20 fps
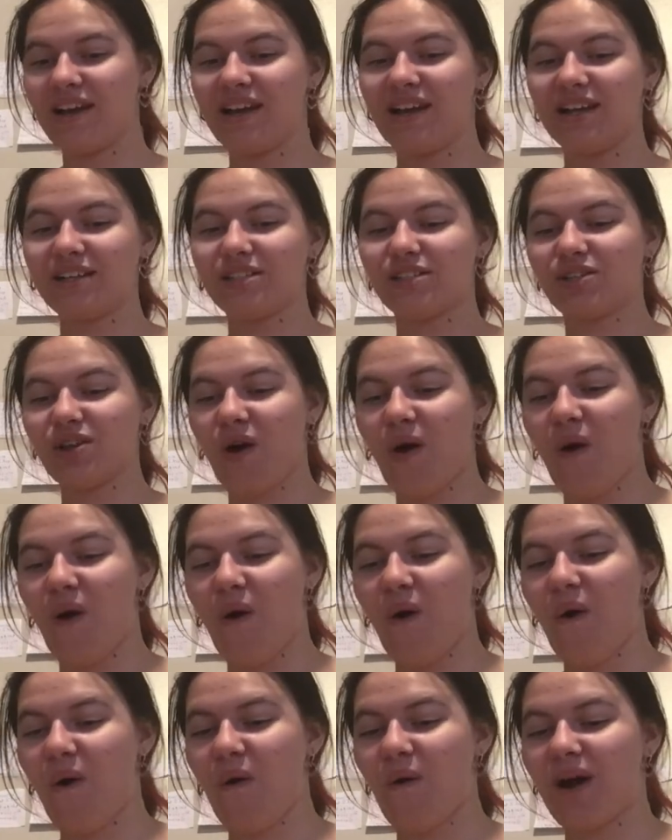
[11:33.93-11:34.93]

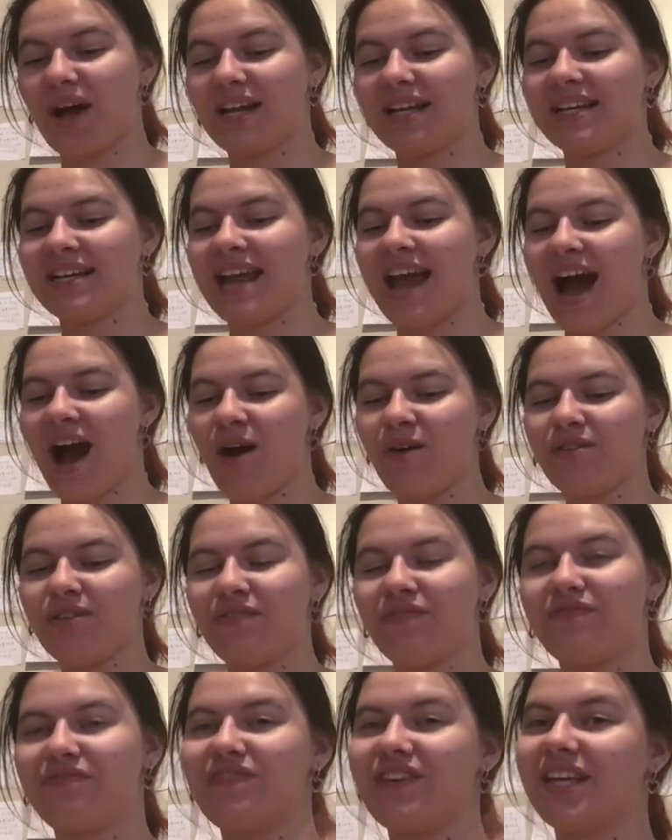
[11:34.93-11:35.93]
so now the
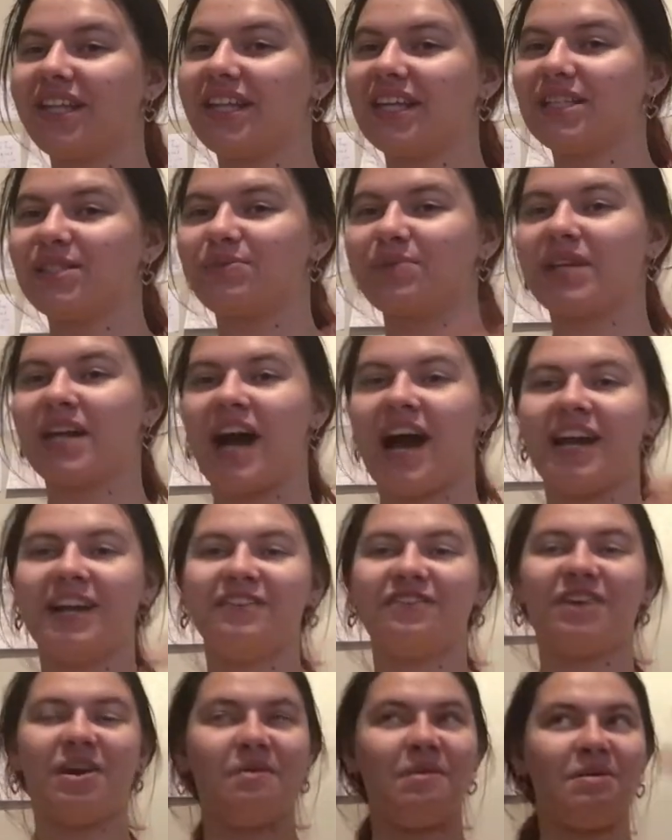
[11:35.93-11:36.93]
feelings were kind
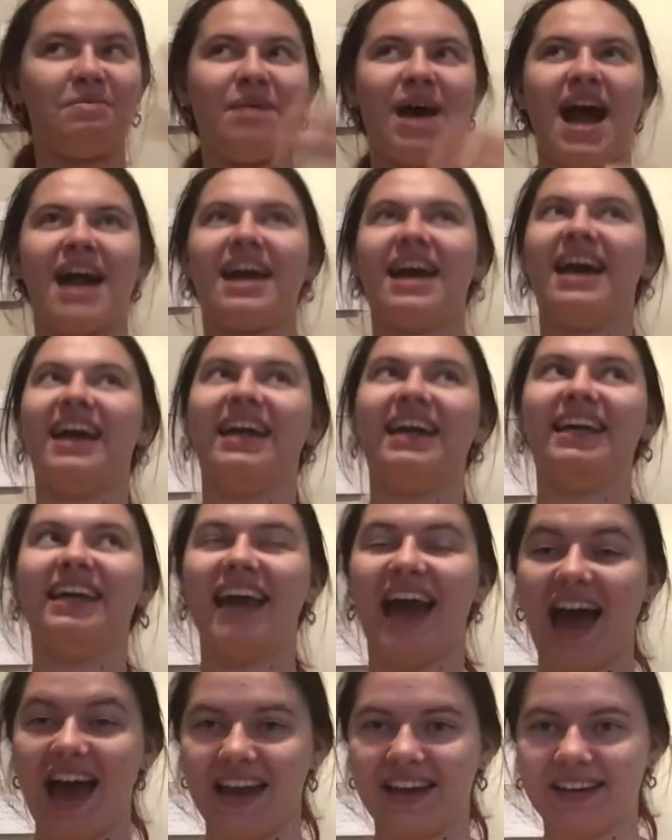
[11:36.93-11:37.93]
of coming back
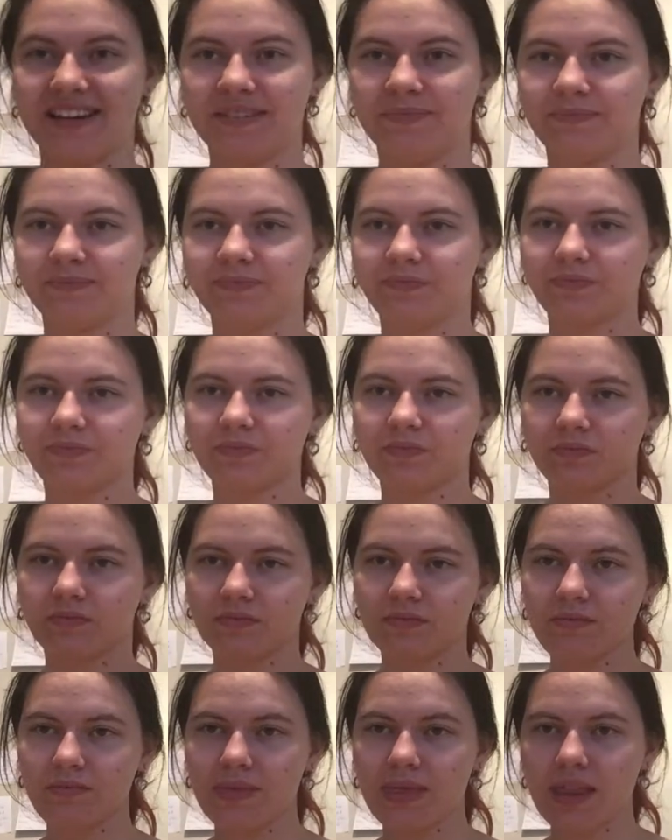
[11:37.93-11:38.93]
again,
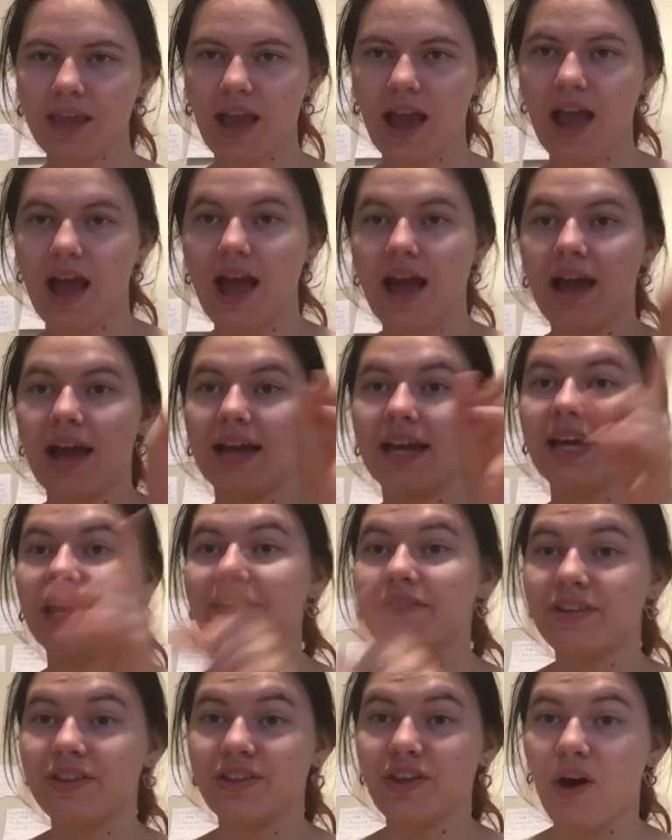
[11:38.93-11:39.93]

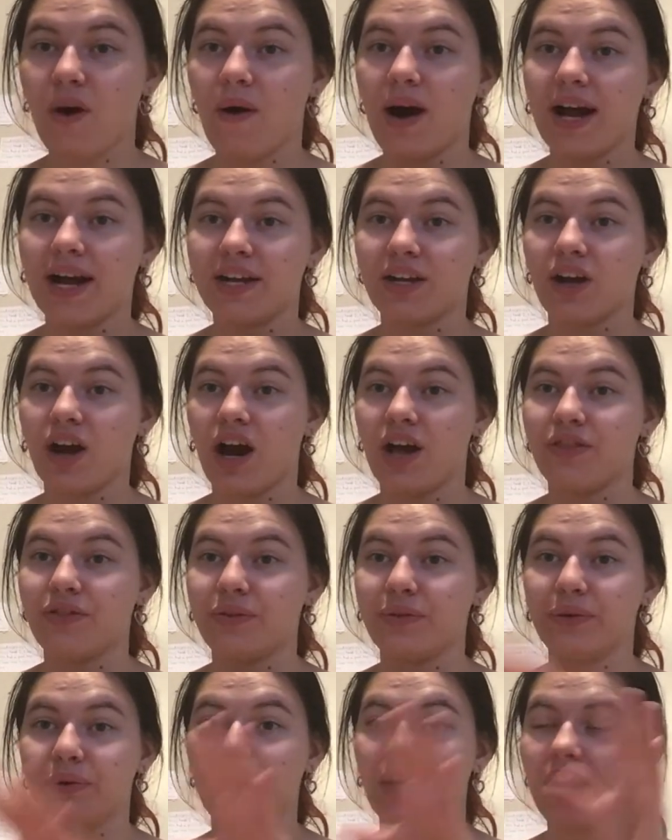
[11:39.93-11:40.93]
even though I had gone
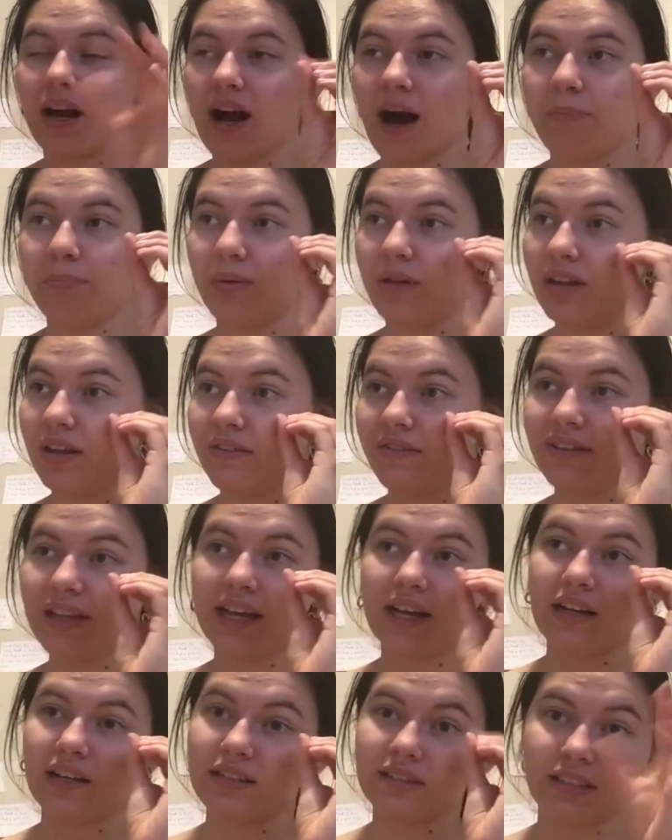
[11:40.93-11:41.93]
through a couple of like
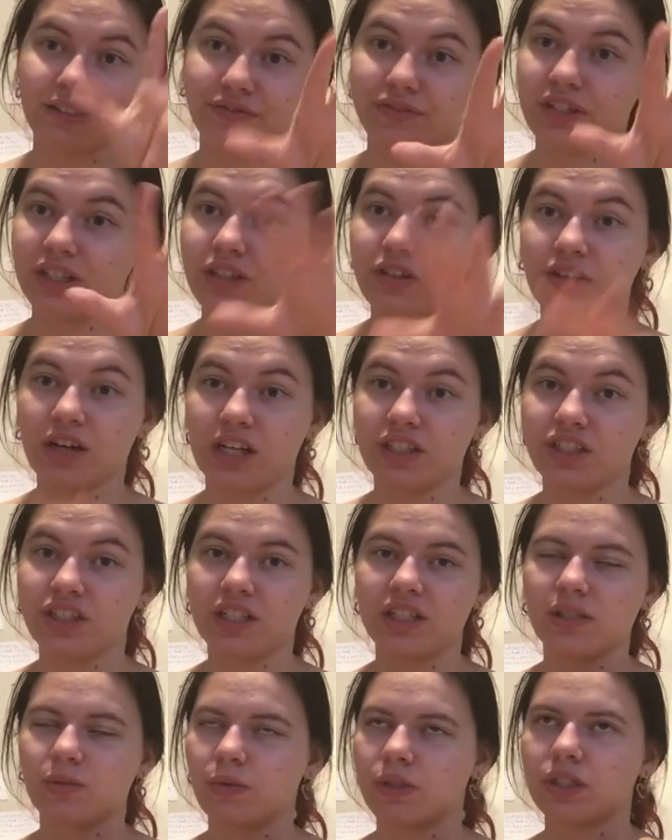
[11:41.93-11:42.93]
different
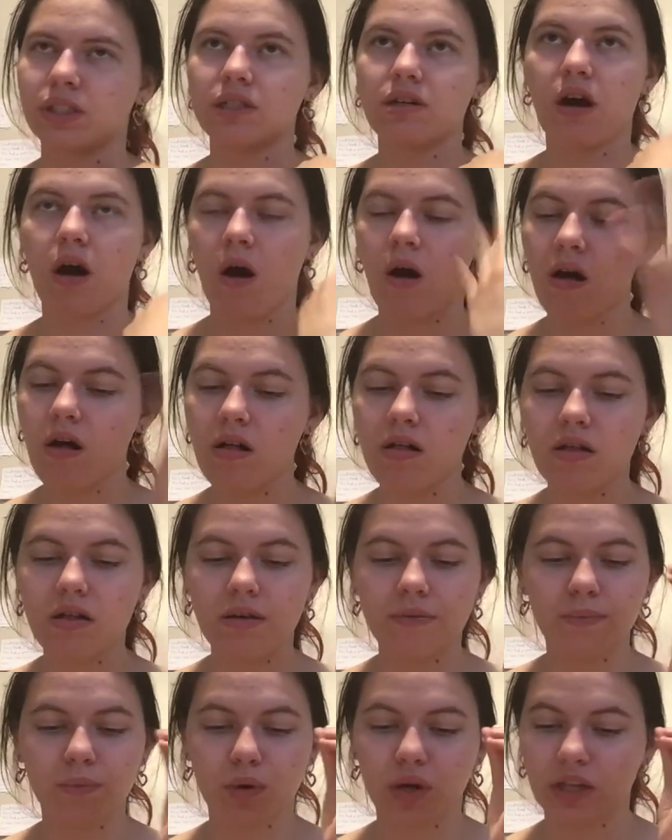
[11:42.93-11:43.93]
crushes, which all
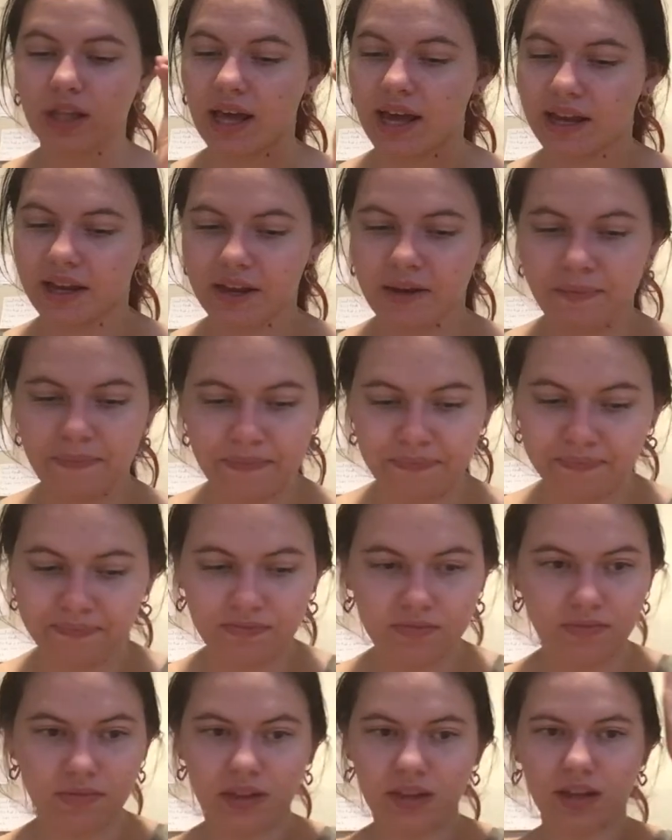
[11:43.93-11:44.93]
were like
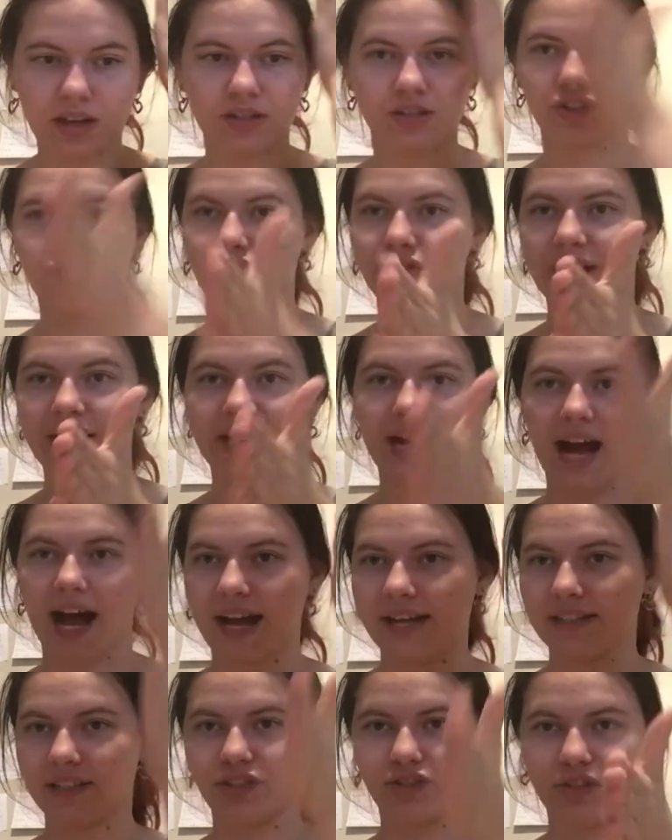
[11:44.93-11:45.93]
straight
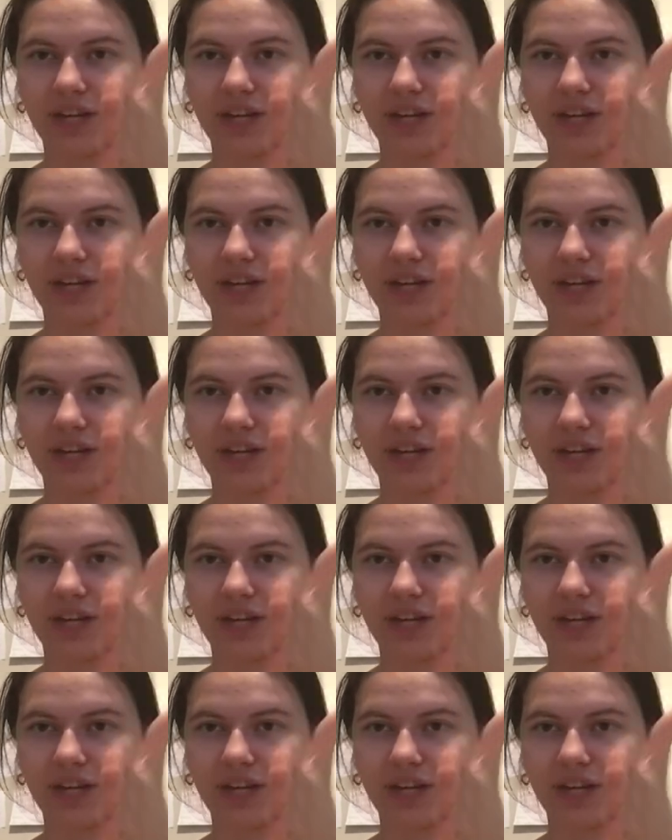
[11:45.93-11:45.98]
guys.